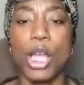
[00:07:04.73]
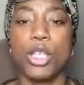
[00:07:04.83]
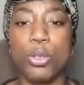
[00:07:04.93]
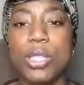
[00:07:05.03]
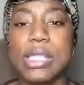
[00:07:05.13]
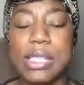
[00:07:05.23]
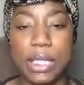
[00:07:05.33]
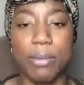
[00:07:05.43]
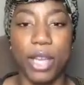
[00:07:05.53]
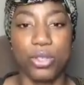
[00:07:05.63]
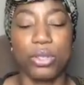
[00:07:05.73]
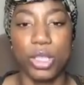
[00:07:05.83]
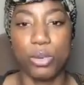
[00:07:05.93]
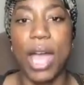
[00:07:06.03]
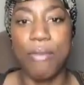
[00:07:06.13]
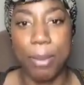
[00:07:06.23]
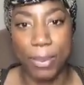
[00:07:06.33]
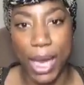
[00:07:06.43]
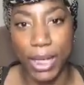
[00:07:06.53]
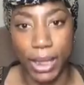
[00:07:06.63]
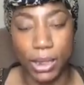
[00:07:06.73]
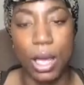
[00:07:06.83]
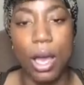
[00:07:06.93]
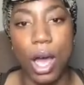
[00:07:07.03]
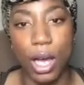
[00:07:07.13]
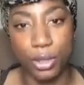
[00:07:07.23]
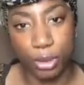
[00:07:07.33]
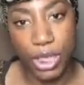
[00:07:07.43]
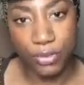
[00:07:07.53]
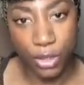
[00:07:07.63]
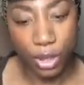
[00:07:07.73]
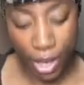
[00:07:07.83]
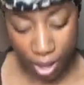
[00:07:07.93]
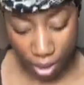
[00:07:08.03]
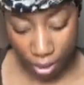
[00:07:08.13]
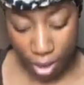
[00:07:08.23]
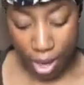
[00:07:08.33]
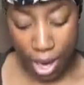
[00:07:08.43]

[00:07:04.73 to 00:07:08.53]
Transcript: You just need to make sure that you have a bonnet underneath your hair.